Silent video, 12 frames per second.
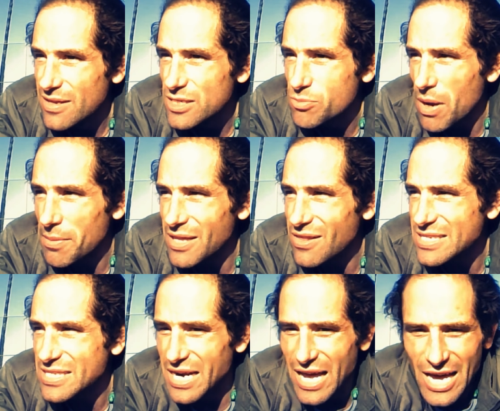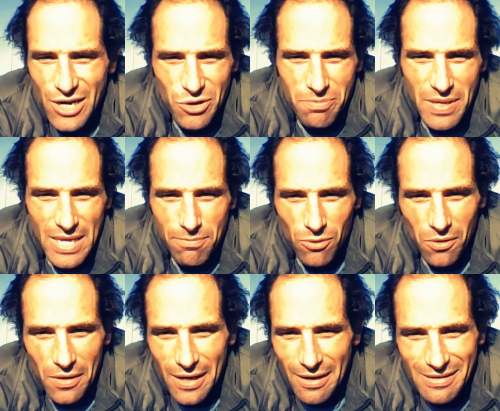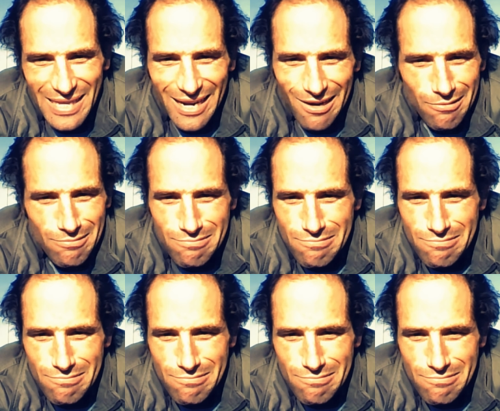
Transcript: It's probably less than 100 people. In